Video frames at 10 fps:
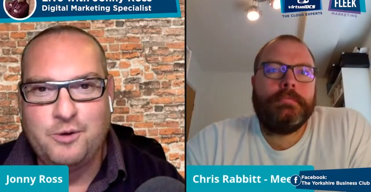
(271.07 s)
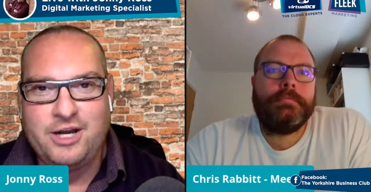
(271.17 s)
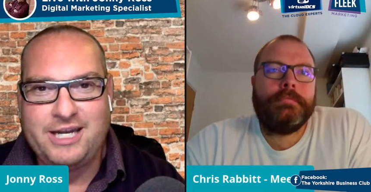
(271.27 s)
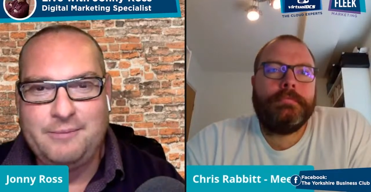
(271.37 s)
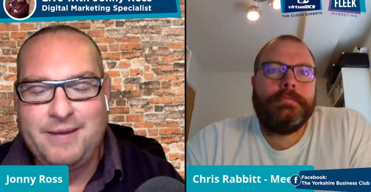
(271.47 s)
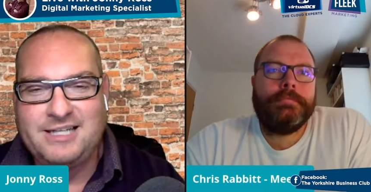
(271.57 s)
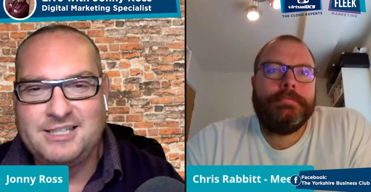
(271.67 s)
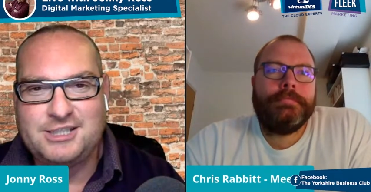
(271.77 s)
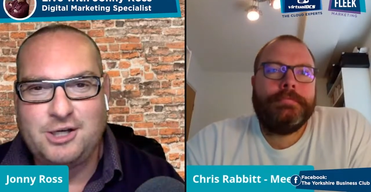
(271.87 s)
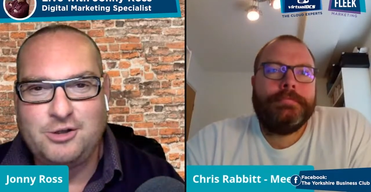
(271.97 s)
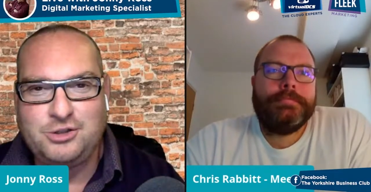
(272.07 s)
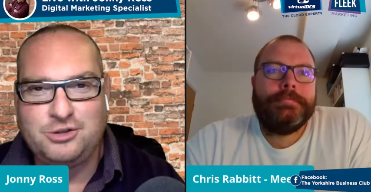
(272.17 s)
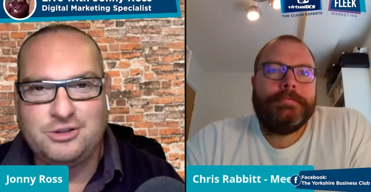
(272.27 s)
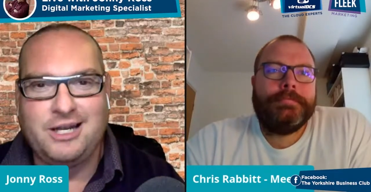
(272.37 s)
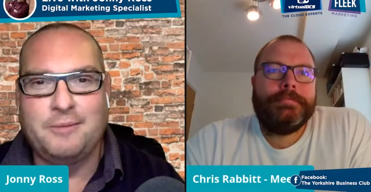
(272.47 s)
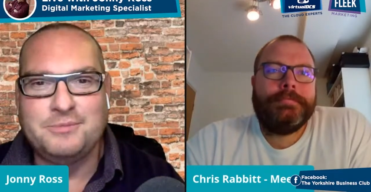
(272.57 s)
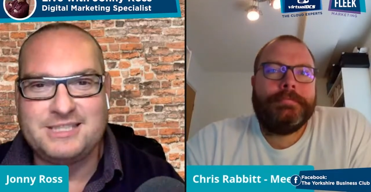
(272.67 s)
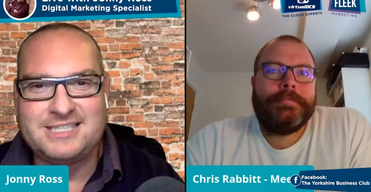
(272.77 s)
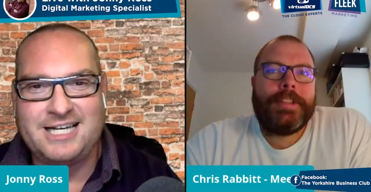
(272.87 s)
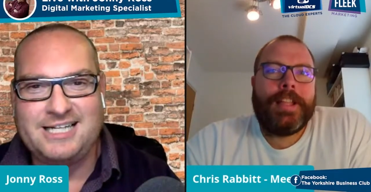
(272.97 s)
Speaker 1: working men's social clubs. Is
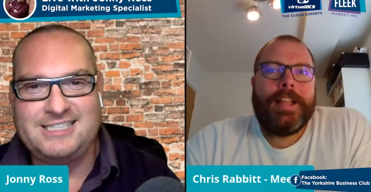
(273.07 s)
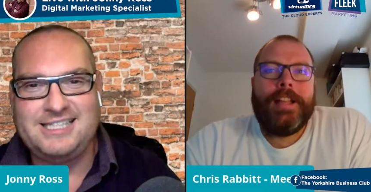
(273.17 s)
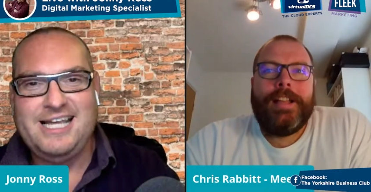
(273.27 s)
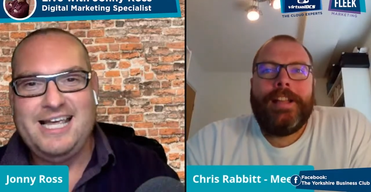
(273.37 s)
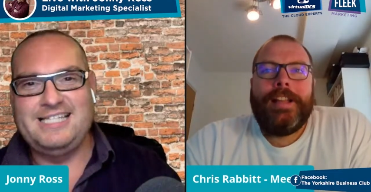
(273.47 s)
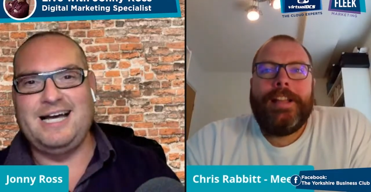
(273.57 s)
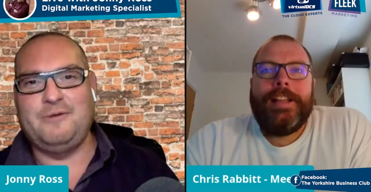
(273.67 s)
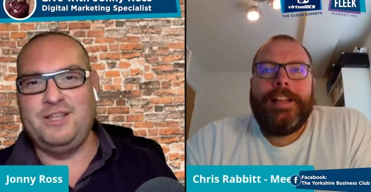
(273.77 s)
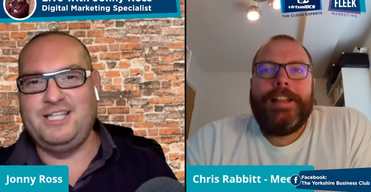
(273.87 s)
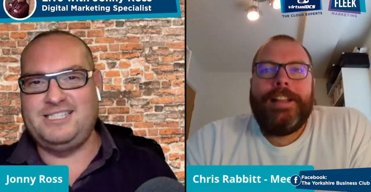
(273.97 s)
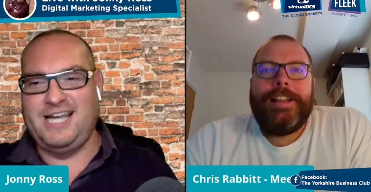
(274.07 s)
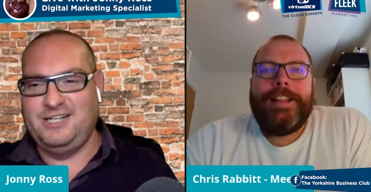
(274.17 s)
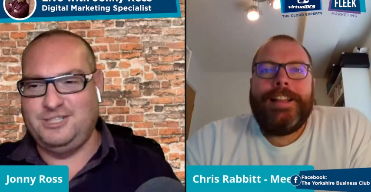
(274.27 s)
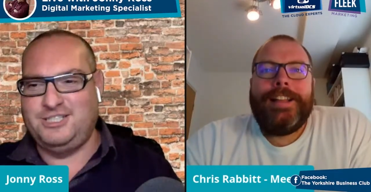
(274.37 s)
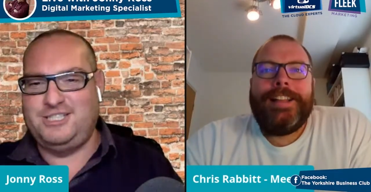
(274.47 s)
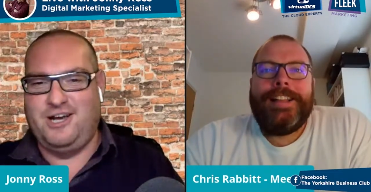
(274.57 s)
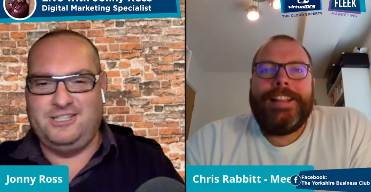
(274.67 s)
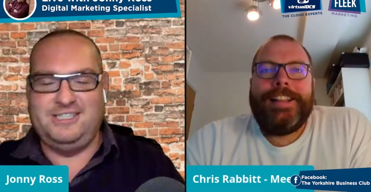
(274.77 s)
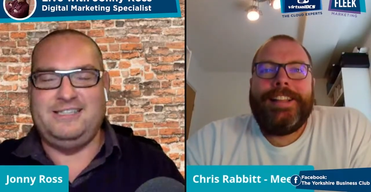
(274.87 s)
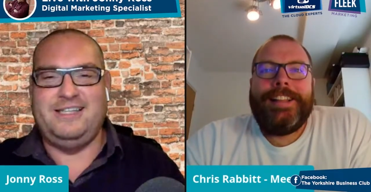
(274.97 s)
that is is that where the sales
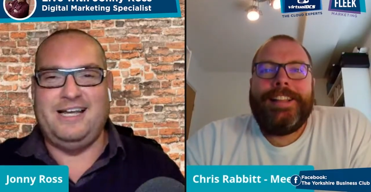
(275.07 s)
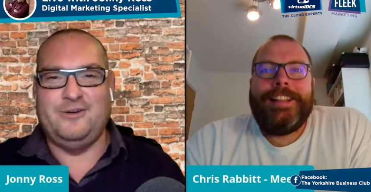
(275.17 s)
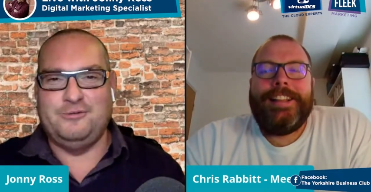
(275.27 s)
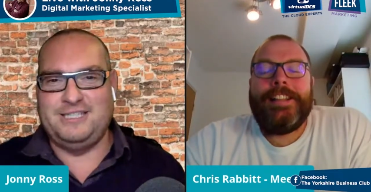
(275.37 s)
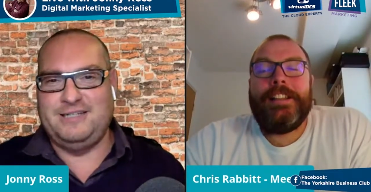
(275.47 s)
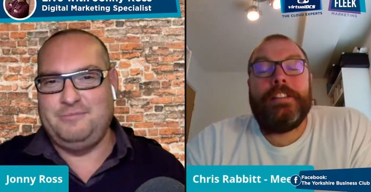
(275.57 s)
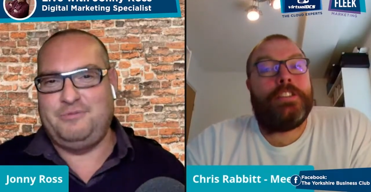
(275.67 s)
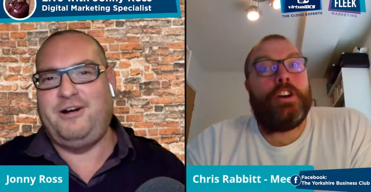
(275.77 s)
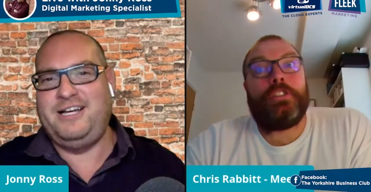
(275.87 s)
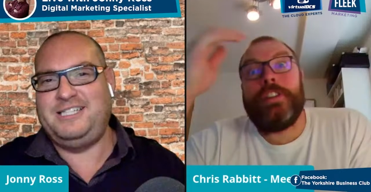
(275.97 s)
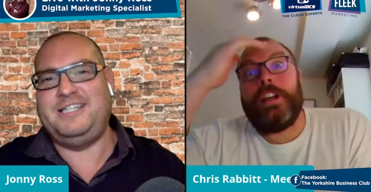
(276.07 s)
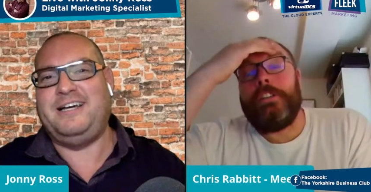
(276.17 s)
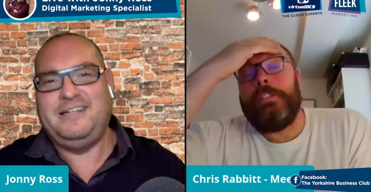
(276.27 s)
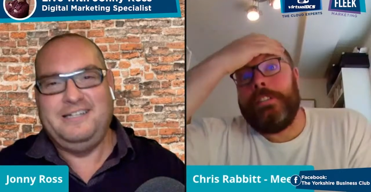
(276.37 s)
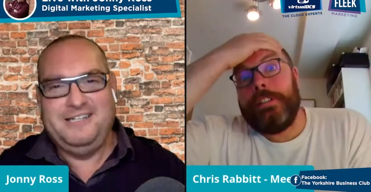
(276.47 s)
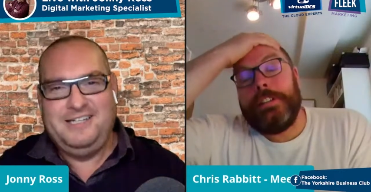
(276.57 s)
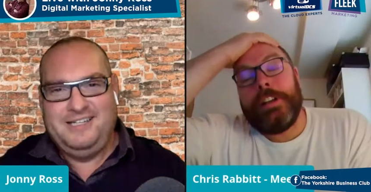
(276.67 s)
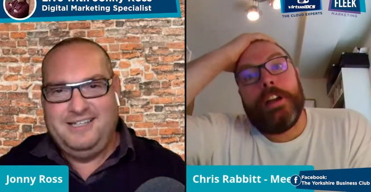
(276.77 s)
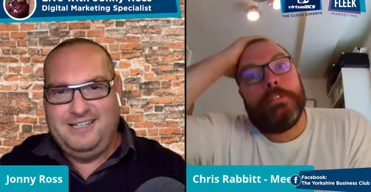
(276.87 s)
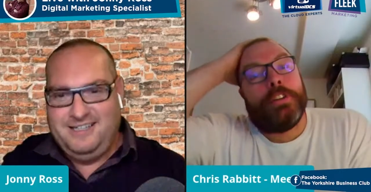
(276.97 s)
started then, or was it prior? God no,
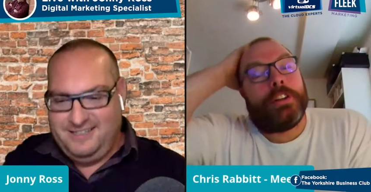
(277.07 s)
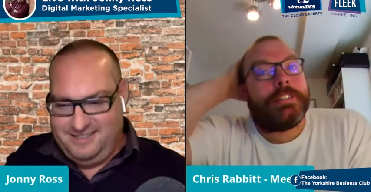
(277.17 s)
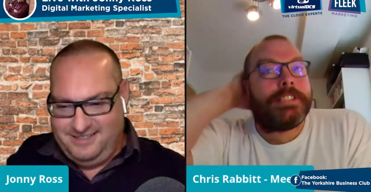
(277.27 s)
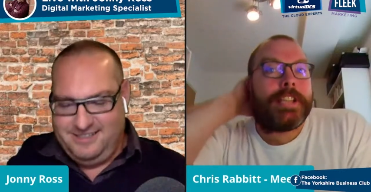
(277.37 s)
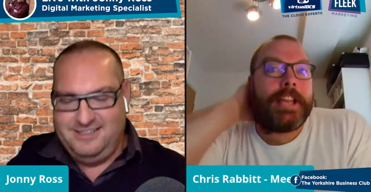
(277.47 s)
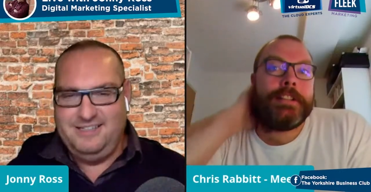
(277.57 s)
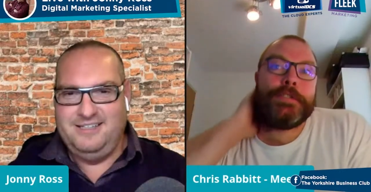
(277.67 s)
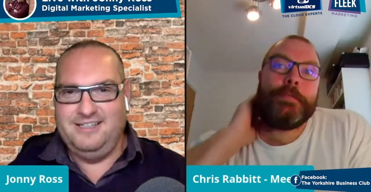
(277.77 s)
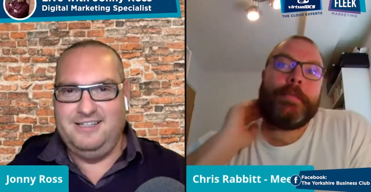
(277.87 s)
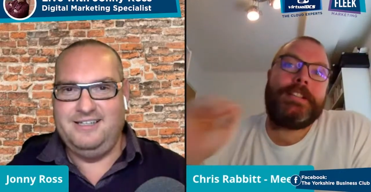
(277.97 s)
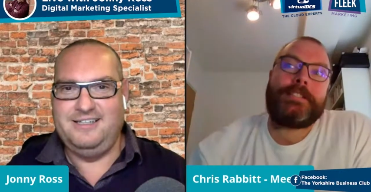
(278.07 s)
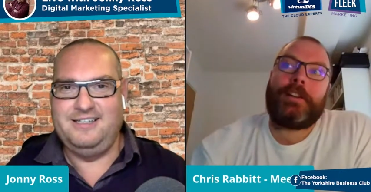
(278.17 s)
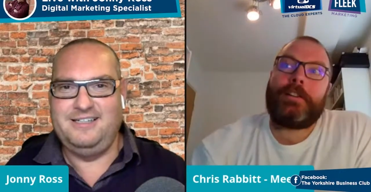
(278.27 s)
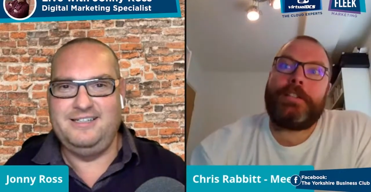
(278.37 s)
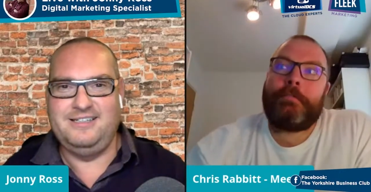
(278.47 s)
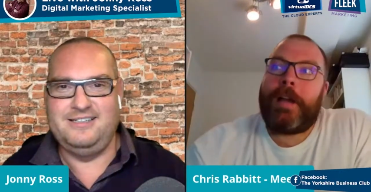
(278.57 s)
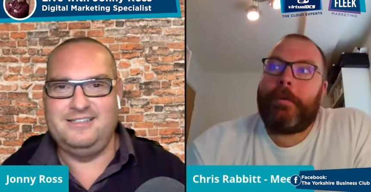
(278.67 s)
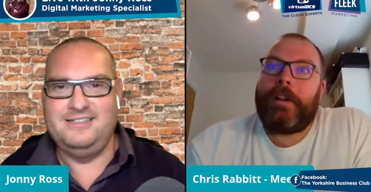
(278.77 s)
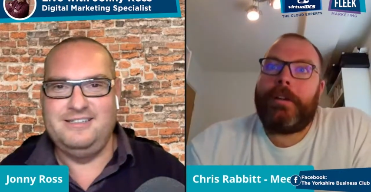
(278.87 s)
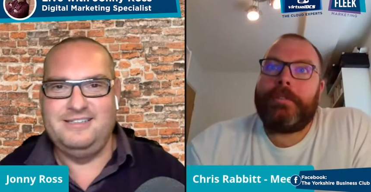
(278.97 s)
Speaker 2: no, God sales for me started
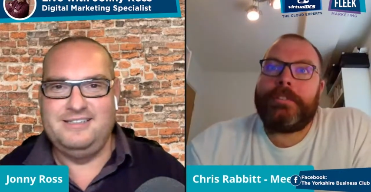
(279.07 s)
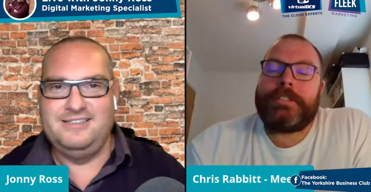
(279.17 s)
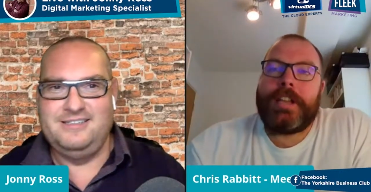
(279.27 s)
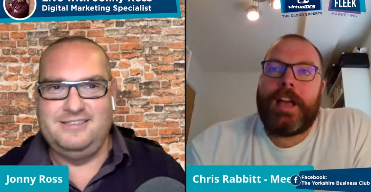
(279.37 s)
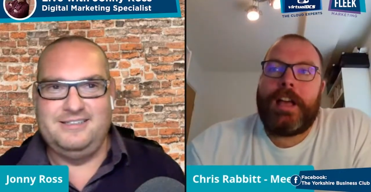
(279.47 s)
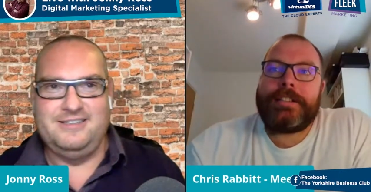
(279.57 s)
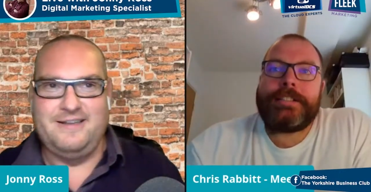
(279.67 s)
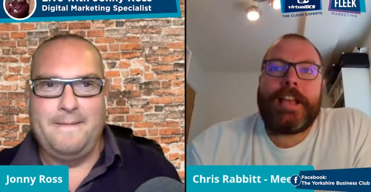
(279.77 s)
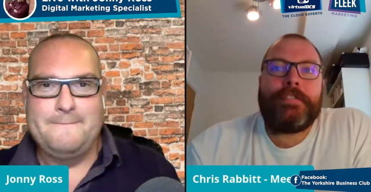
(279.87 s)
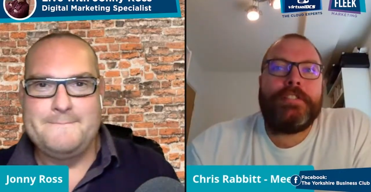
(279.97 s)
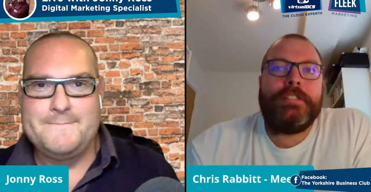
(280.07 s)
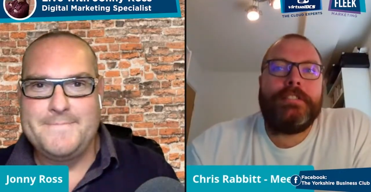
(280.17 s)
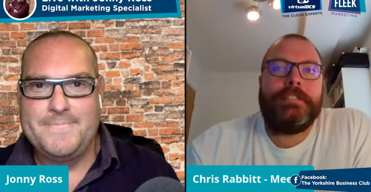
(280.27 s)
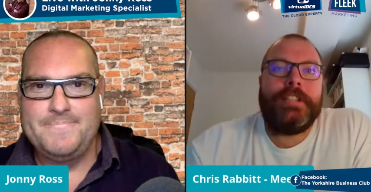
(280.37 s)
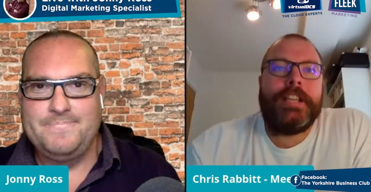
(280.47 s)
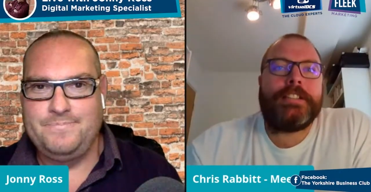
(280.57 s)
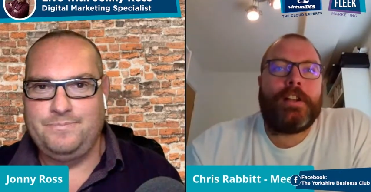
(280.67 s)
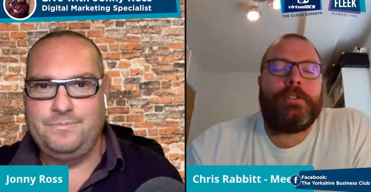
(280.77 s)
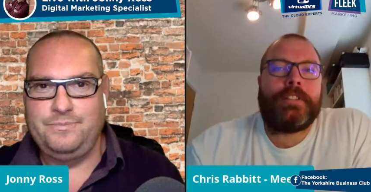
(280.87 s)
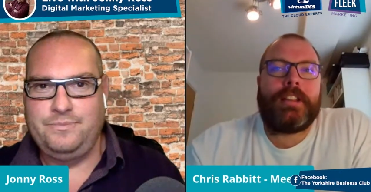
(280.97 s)
back when I was uh, seven
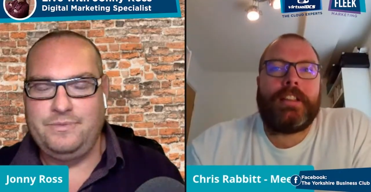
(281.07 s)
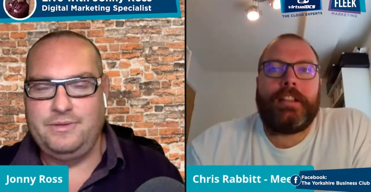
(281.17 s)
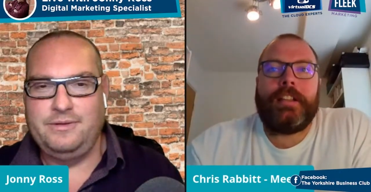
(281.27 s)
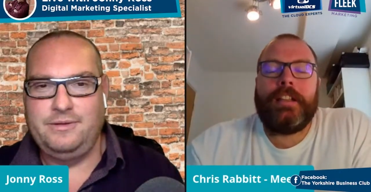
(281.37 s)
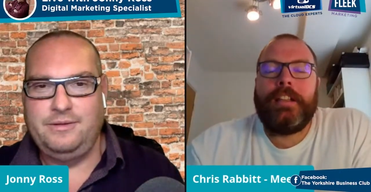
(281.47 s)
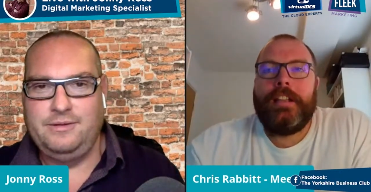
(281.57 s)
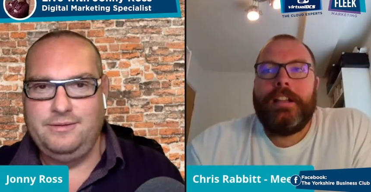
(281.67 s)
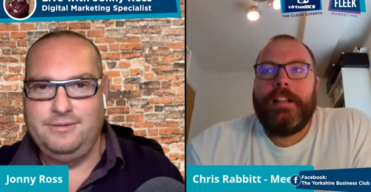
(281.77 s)
years old, I think,